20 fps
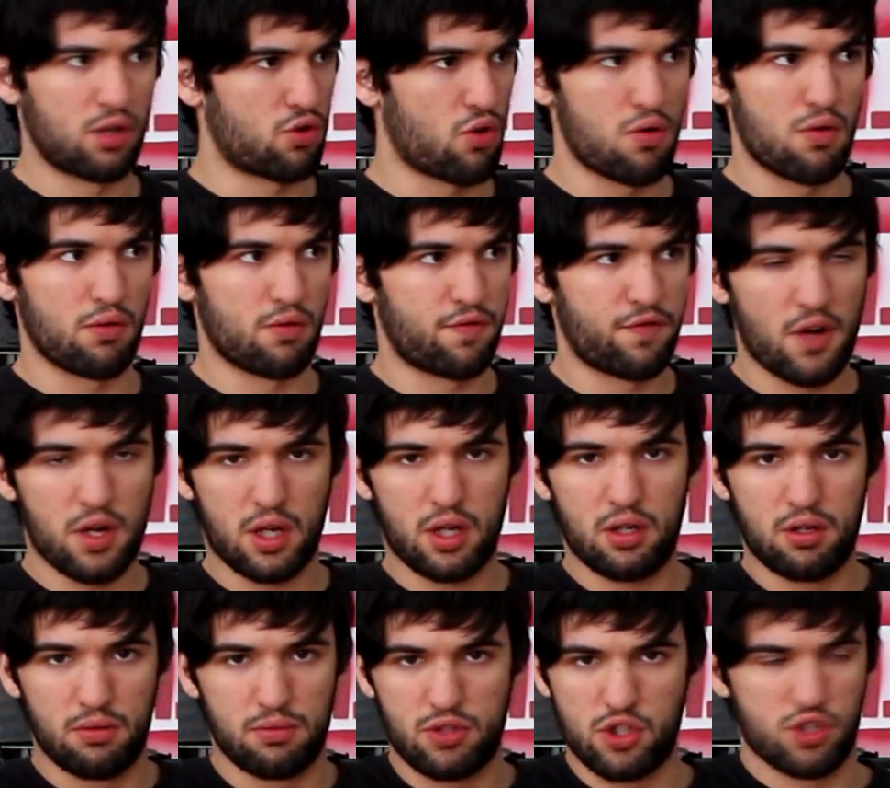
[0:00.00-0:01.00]
Don't
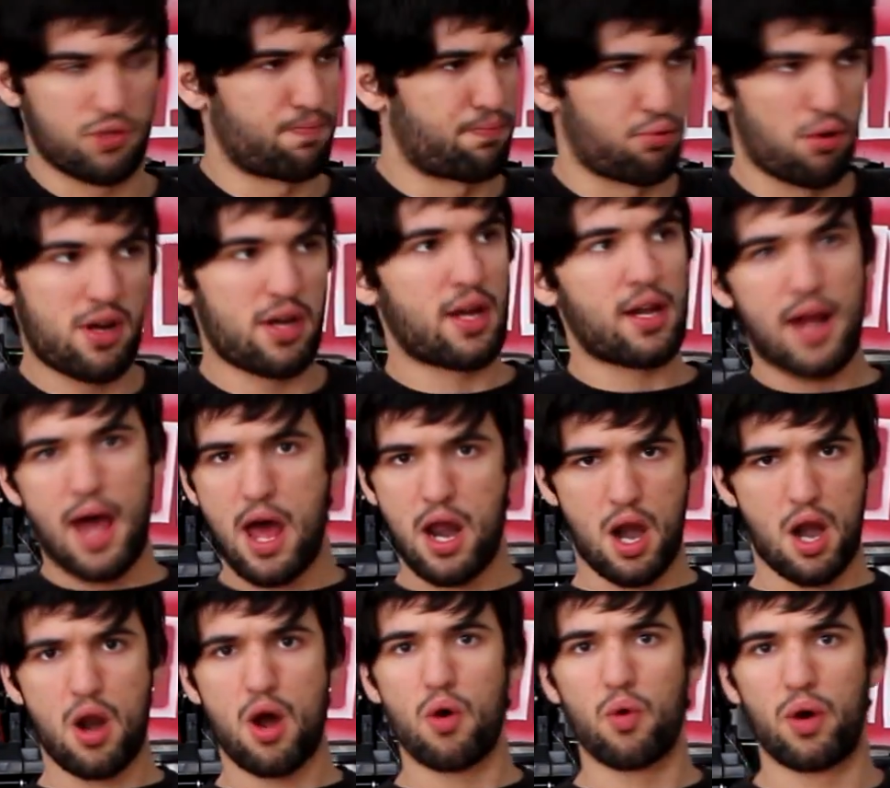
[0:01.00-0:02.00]
fucking just bring it out
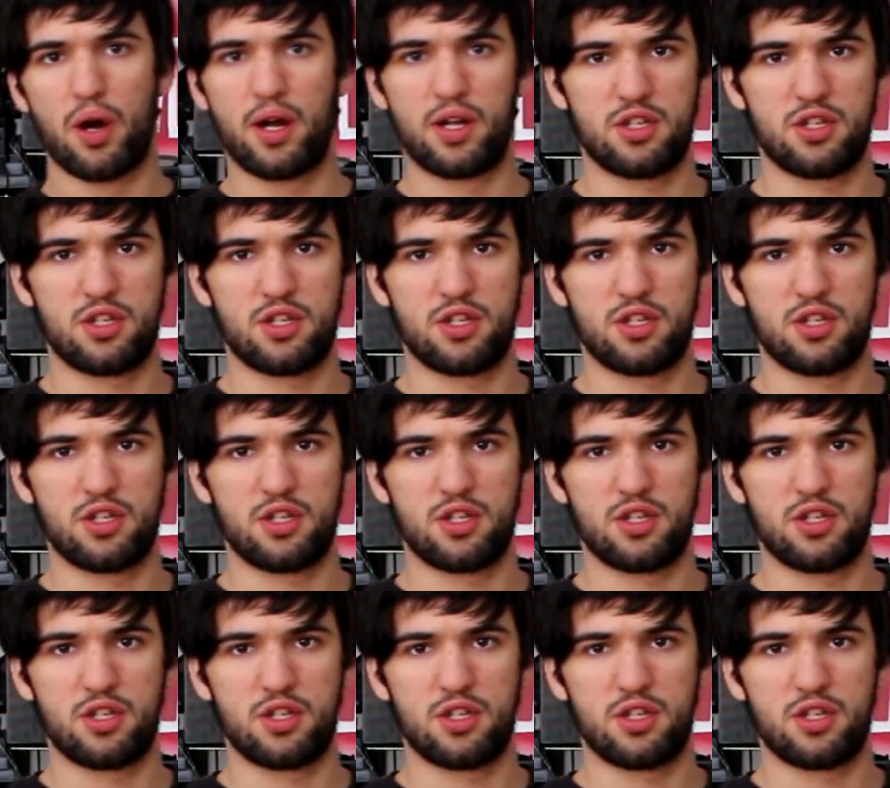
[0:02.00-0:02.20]
of nowhere.